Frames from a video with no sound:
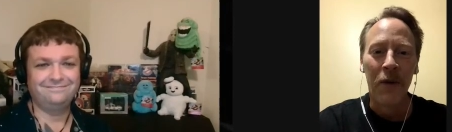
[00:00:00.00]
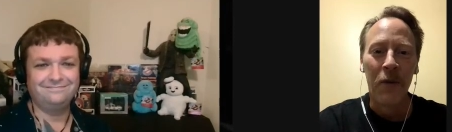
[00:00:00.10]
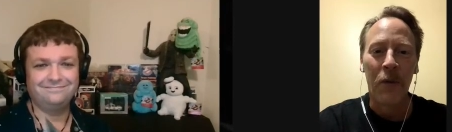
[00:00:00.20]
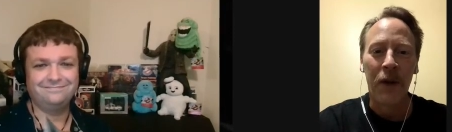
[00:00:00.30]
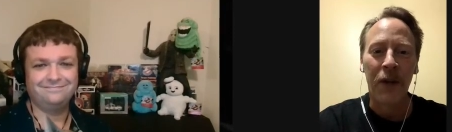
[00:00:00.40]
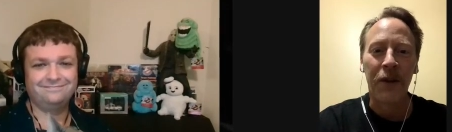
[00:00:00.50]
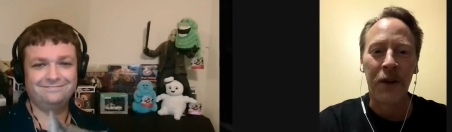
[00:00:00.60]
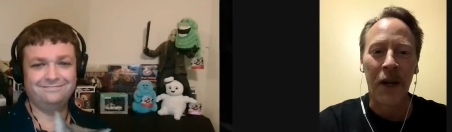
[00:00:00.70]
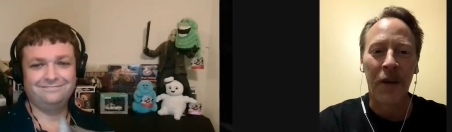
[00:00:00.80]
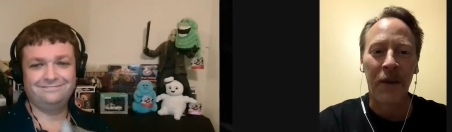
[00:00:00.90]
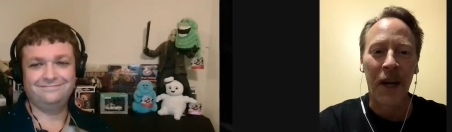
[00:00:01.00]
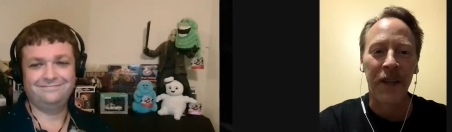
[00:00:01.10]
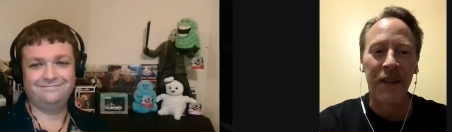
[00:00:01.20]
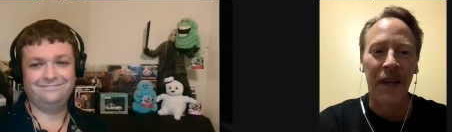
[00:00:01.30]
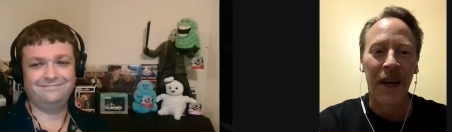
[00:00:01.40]
Speaker 1: real tough
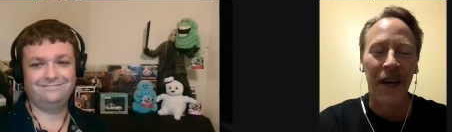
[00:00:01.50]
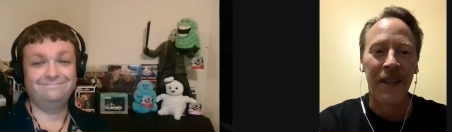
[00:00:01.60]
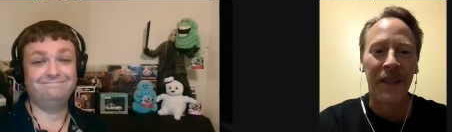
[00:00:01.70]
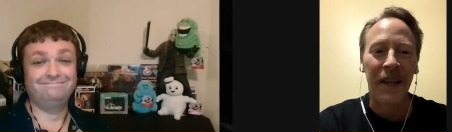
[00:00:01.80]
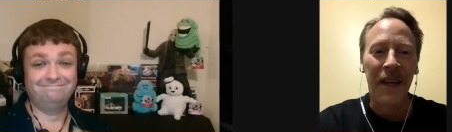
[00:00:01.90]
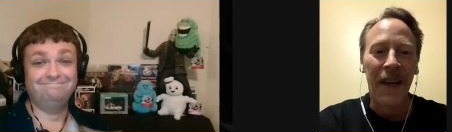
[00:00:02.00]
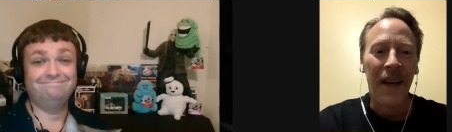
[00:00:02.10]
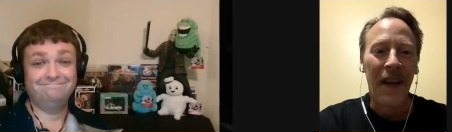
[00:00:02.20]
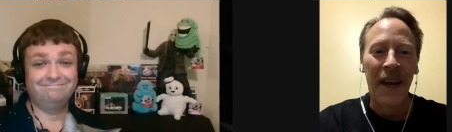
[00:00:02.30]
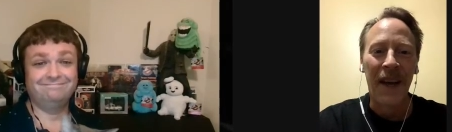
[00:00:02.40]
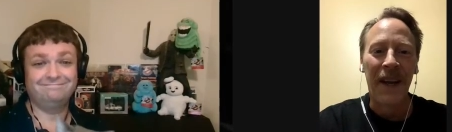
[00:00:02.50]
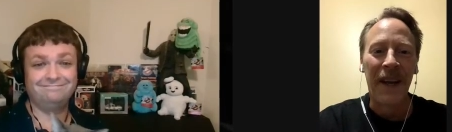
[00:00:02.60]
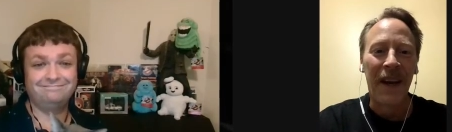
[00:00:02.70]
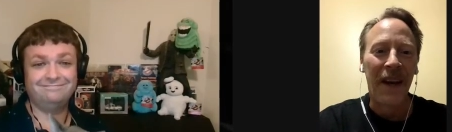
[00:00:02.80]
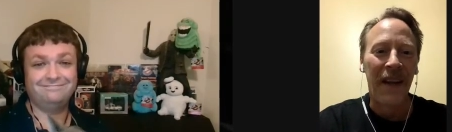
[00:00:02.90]
ass guys. And
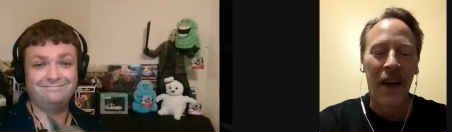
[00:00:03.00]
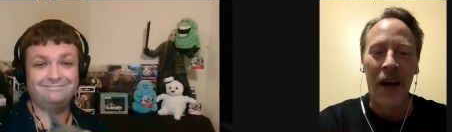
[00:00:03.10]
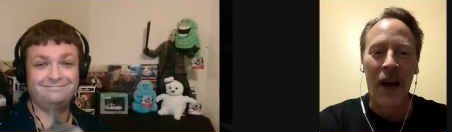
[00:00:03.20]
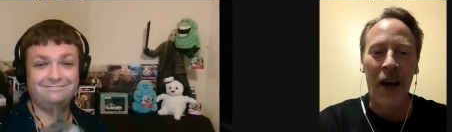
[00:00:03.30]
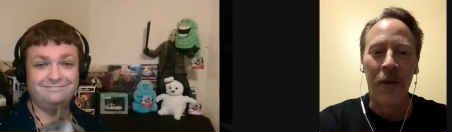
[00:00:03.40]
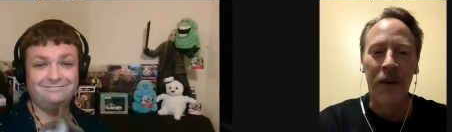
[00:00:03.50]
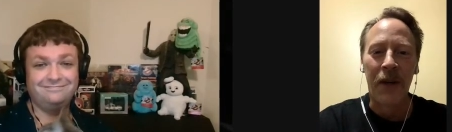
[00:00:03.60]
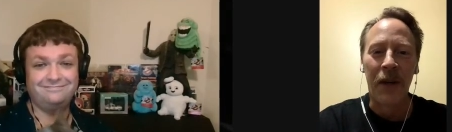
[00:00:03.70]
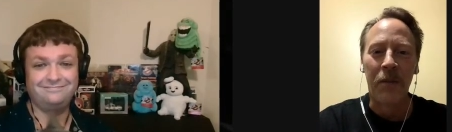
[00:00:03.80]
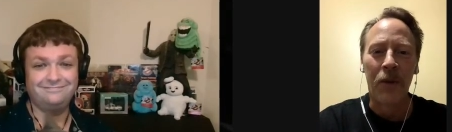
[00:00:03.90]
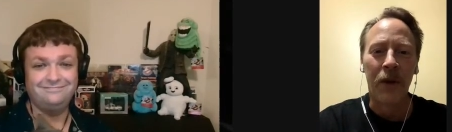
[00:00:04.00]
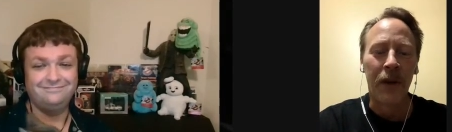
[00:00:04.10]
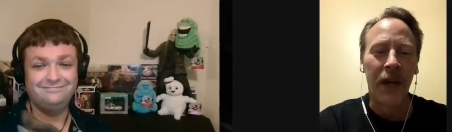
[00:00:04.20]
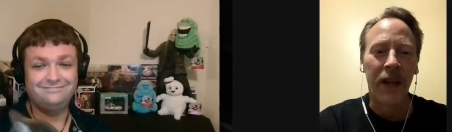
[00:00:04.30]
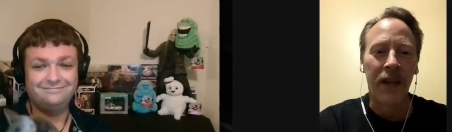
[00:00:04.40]
uh, I, I would take more
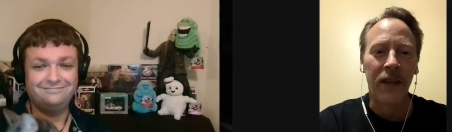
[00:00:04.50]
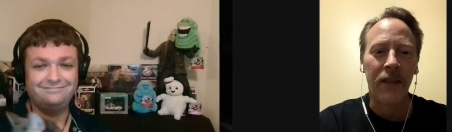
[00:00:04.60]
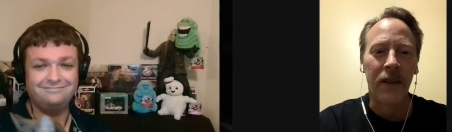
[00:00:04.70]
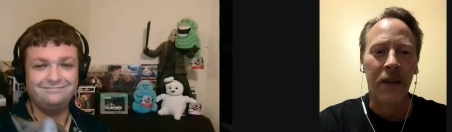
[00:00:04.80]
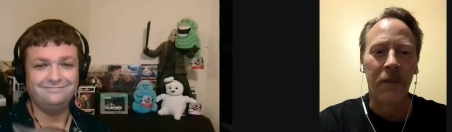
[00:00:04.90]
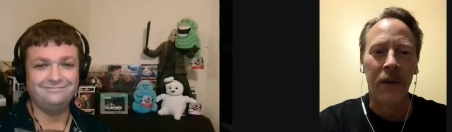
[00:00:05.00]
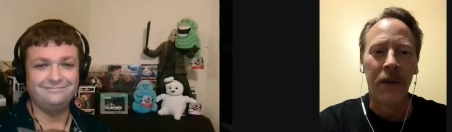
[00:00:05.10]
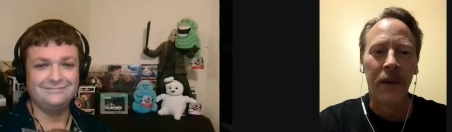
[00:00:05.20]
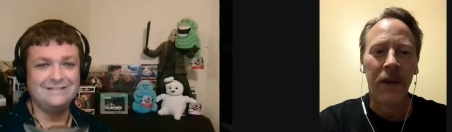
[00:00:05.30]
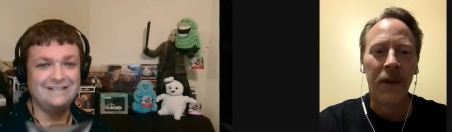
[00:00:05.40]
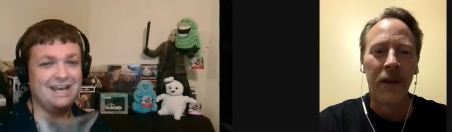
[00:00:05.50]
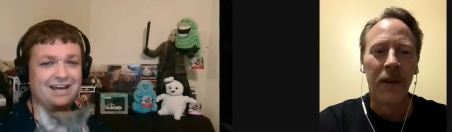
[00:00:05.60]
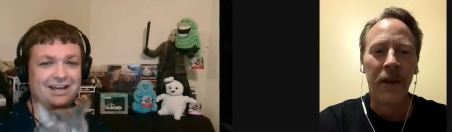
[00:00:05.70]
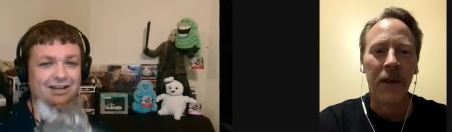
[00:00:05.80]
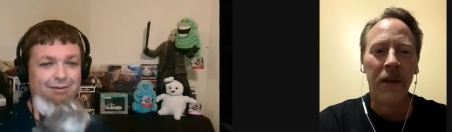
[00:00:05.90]
of that anytime.
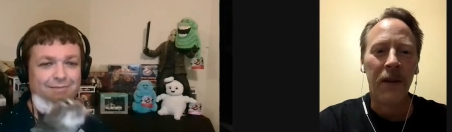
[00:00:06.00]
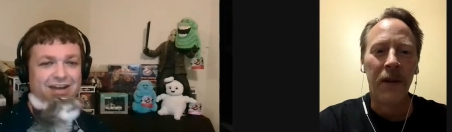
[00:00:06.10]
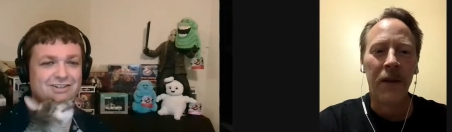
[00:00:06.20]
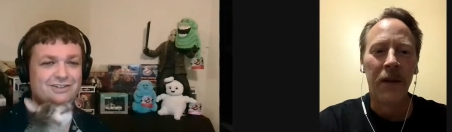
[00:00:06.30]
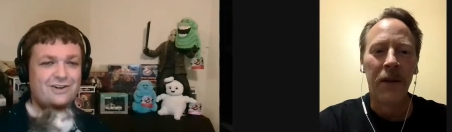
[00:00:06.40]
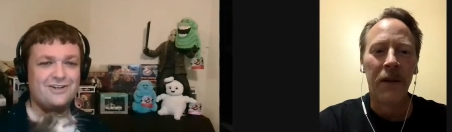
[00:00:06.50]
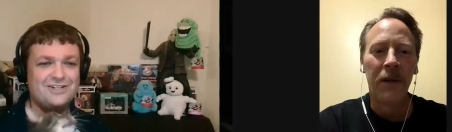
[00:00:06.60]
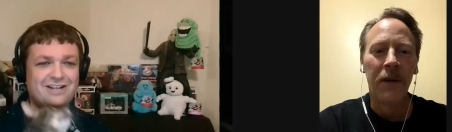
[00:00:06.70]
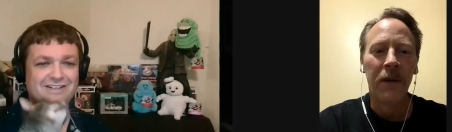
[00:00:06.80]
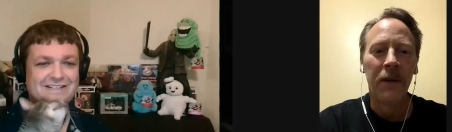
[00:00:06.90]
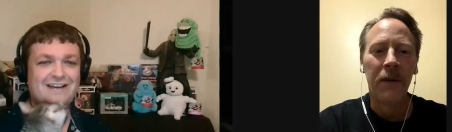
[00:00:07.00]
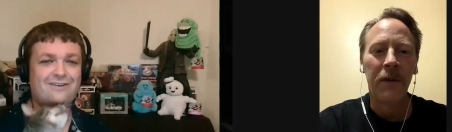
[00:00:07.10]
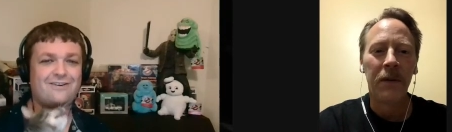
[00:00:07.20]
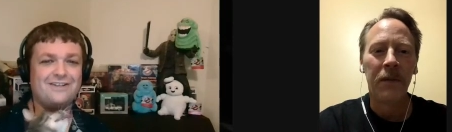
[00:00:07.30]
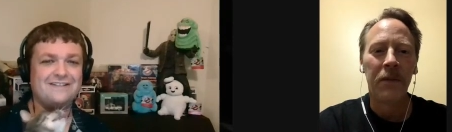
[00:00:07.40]
Speaker 2: Yeah, I got to imagine Josh
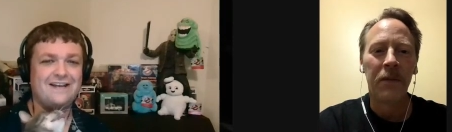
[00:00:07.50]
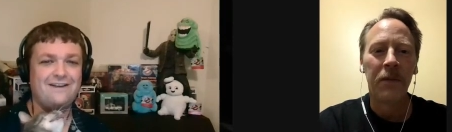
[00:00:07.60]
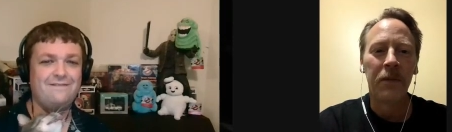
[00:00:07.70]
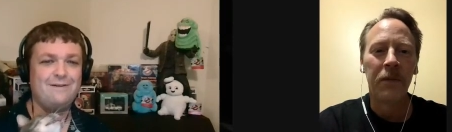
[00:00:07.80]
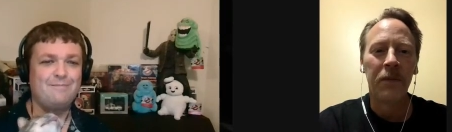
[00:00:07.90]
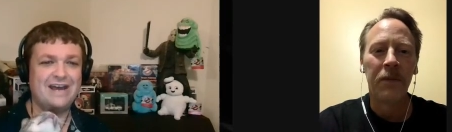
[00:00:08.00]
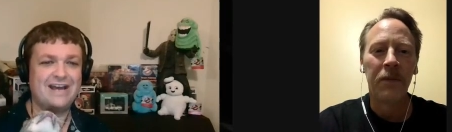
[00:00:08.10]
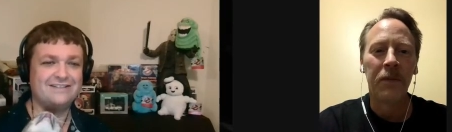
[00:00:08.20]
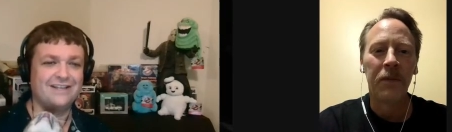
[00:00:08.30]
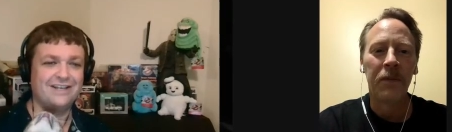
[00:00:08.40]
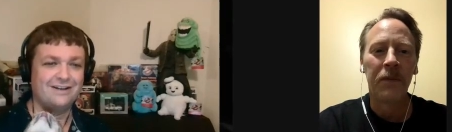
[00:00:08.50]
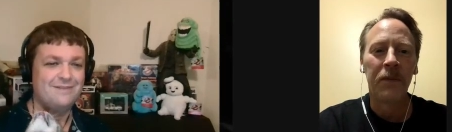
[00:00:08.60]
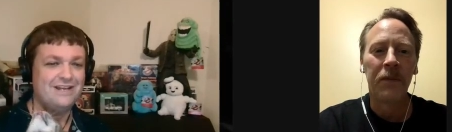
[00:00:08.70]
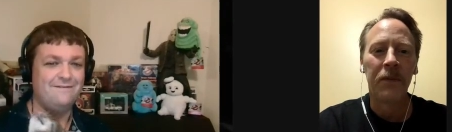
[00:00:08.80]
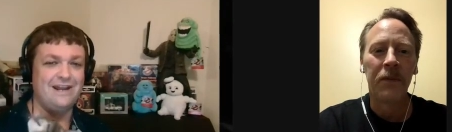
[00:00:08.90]
Alexander on the side of impact. Like, I
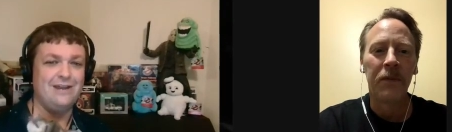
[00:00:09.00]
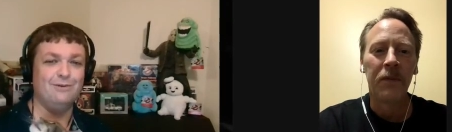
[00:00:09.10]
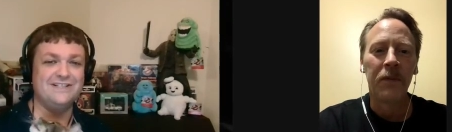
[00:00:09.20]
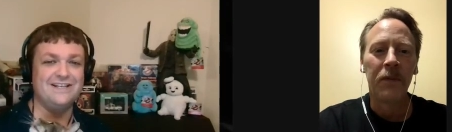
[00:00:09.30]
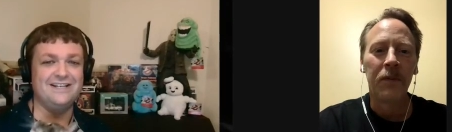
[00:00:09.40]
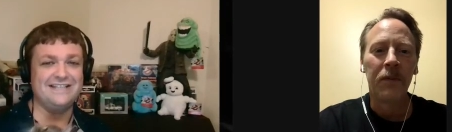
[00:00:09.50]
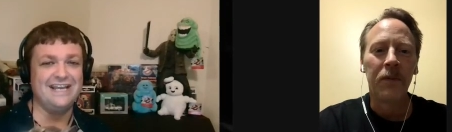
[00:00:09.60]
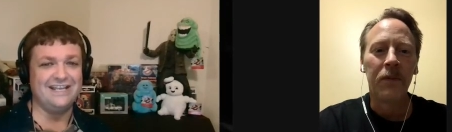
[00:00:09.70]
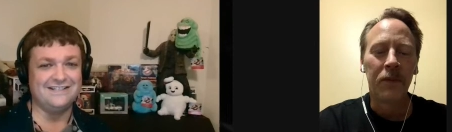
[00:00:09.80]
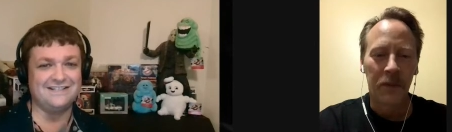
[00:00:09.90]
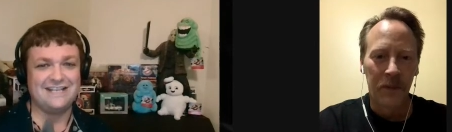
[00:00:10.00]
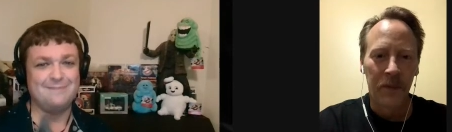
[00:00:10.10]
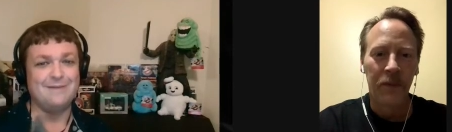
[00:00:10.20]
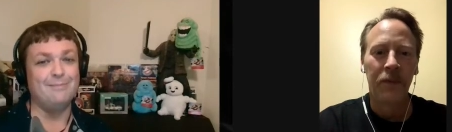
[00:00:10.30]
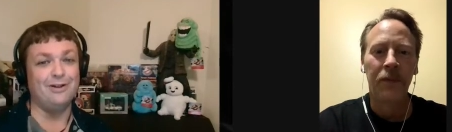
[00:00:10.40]
mean, if anyone's going to take it to
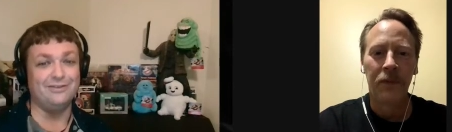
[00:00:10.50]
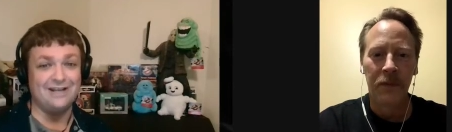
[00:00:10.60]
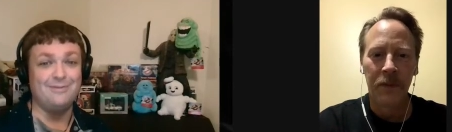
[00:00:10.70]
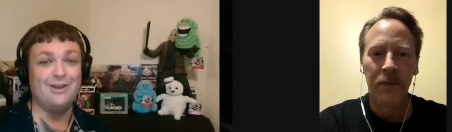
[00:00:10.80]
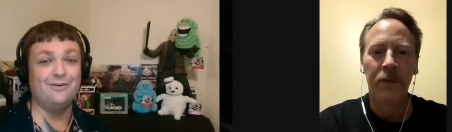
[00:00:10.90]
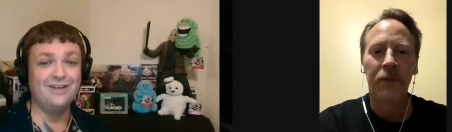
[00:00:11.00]
Team MLW,